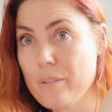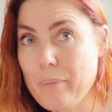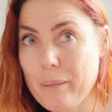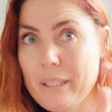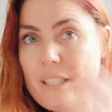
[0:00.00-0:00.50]

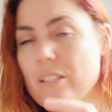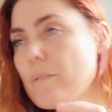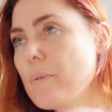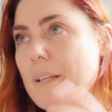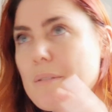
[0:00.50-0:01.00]
published
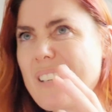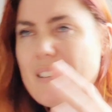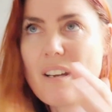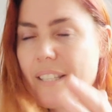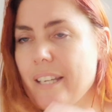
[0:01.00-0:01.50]
when he was like
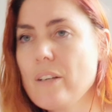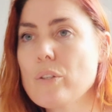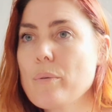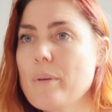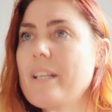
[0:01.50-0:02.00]
19 or
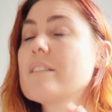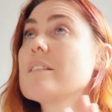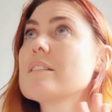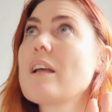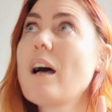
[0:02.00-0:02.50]
20. Is just
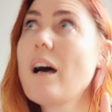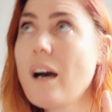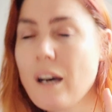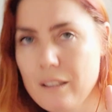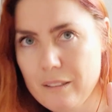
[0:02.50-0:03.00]

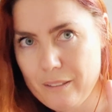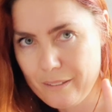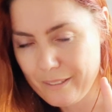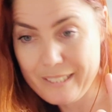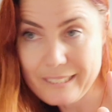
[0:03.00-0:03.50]

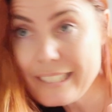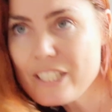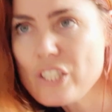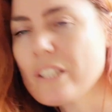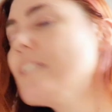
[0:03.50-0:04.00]

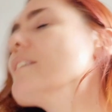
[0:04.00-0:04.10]
delicious.